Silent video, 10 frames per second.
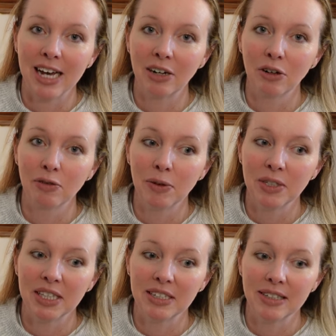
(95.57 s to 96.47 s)
I don't know if it
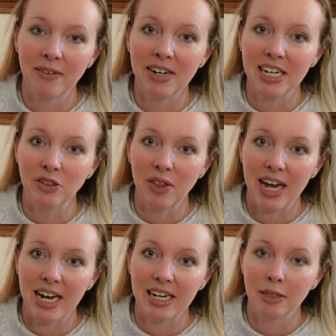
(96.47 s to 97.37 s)
was in the 70s or the
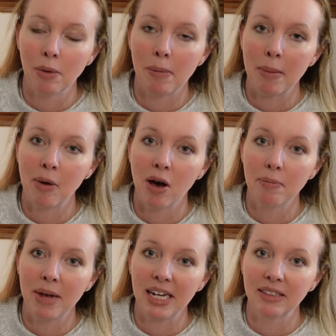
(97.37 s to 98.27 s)
80s, but my
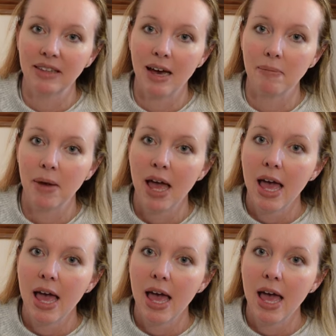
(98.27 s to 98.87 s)
mom makes them,